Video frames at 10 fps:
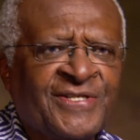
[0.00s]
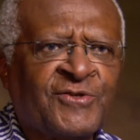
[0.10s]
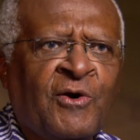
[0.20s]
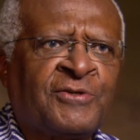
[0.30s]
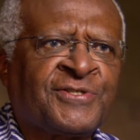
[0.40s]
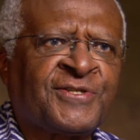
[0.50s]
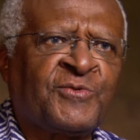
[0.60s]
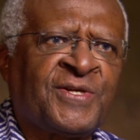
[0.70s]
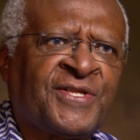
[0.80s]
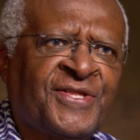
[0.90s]
ensconced
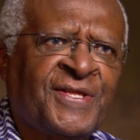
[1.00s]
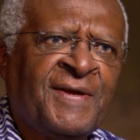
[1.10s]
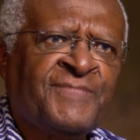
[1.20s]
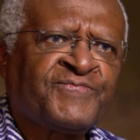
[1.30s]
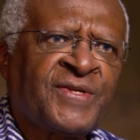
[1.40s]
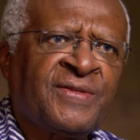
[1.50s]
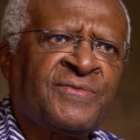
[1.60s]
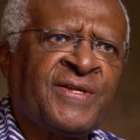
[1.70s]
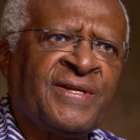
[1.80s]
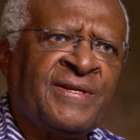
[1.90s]
with
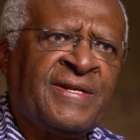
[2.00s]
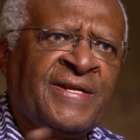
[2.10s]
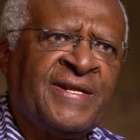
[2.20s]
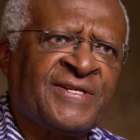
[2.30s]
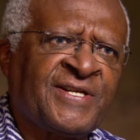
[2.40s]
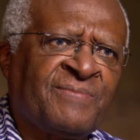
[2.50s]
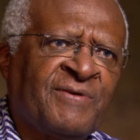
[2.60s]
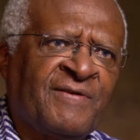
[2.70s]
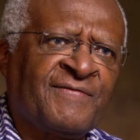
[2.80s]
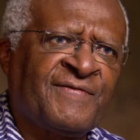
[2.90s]
the leadership
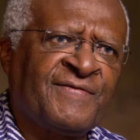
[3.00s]
of